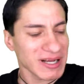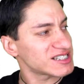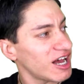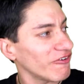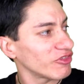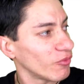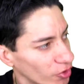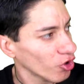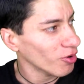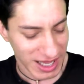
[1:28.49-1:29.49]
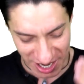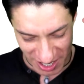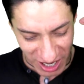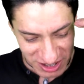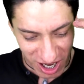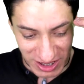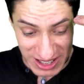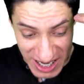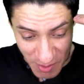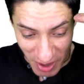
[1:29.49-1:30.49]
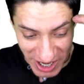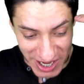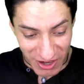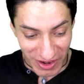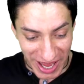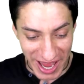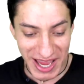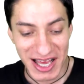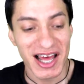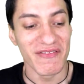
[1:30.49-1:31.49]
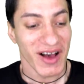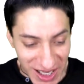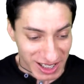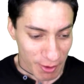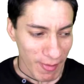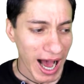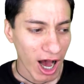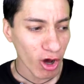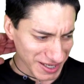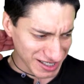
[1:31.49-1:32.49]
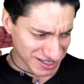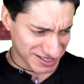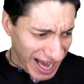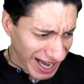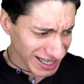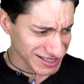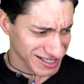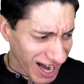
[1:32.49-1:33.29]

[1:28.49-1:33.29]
myself in the room, and not talk to anybody, okay? I'm not gonna come out, because Zayn is